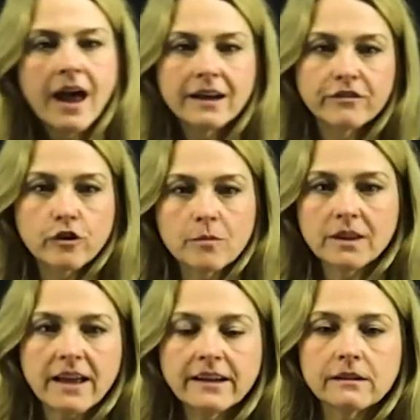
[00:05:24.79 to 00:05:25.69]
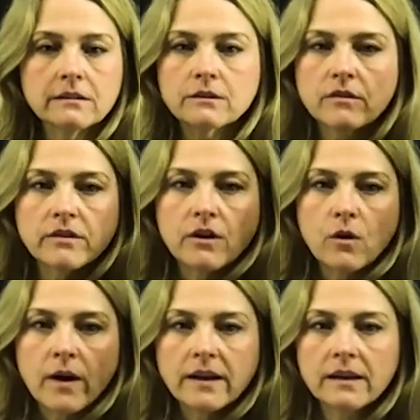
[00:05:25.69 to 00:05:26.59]
And if you're a millennial, you have
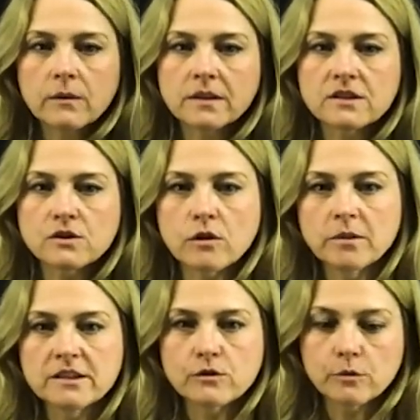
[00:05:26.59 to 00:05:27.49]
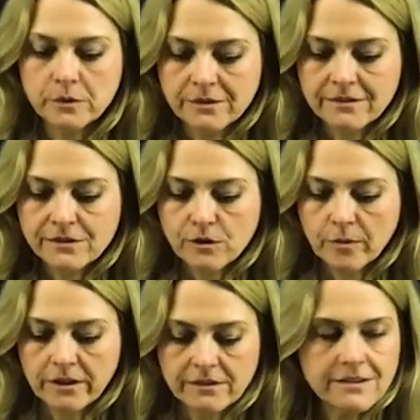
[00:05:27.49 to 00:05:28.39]
no idea what the
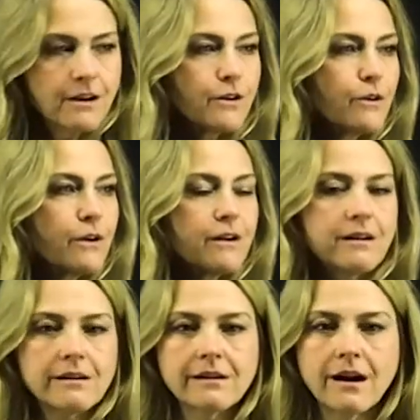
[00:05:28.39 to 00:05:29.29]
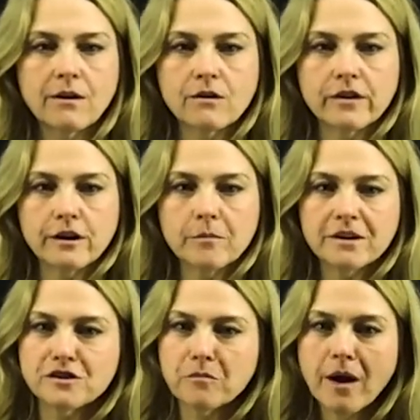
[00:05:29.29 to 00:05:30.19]
scribbles are over here
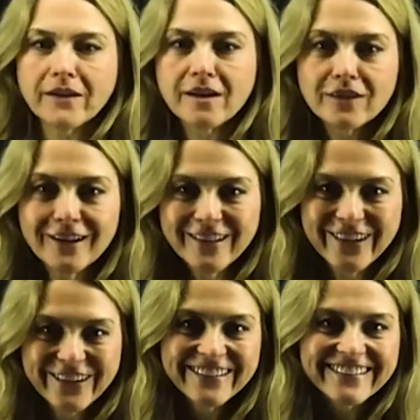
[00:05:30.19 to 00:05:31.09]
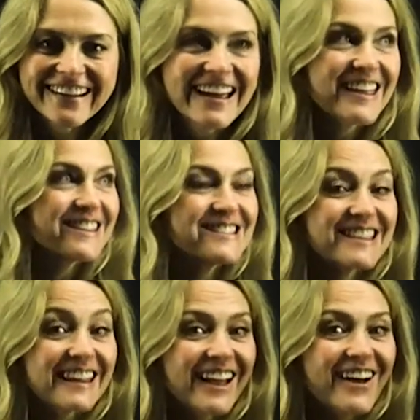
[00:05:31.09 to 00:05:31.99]
because you've probably never learned this
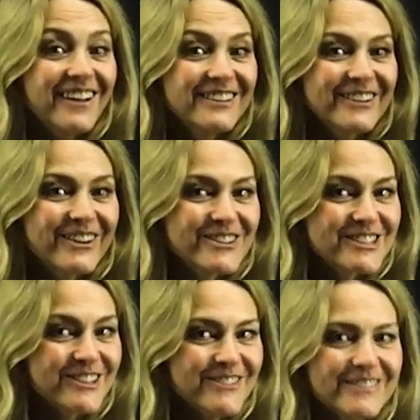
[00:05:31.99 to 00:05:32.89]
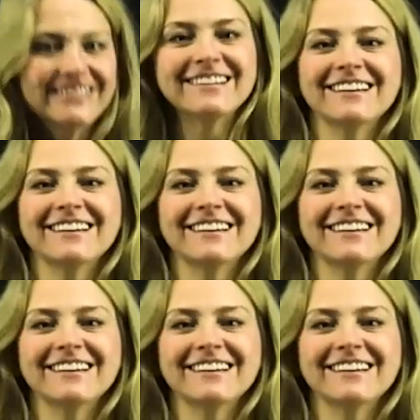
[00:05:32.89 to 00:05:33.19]
thing called cursive.